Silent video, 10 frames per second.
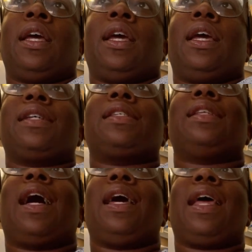it's
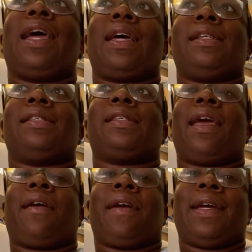not as
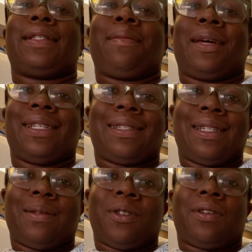scary as it may
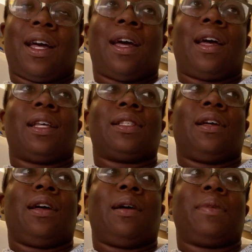seem, you guys.
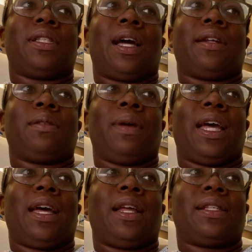It's not as
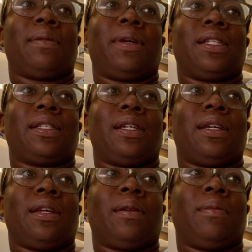bad as it may
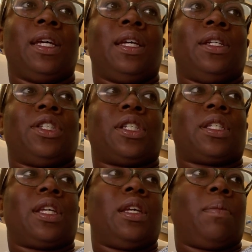seem.
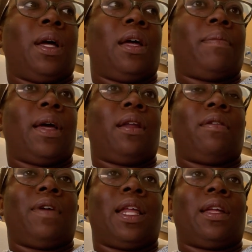Just keep up,
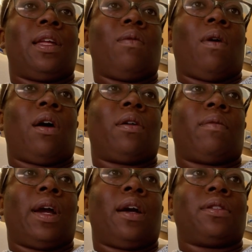elevated, keep walking
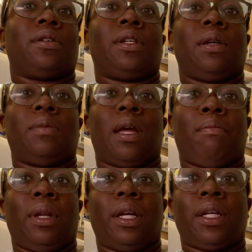around so you keep
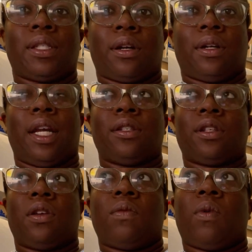that blood circulating
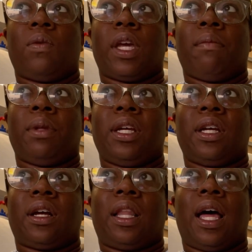so you won't get
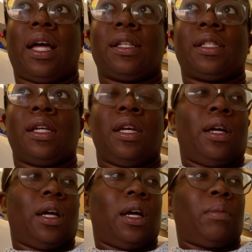blood clots.
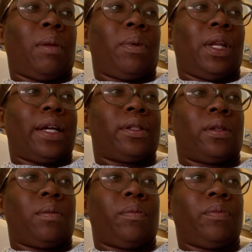They put like
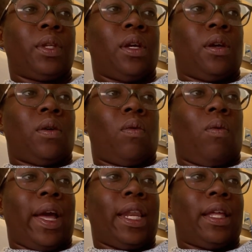some
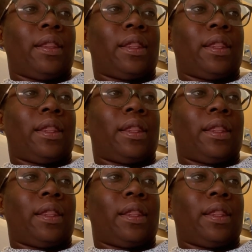weighted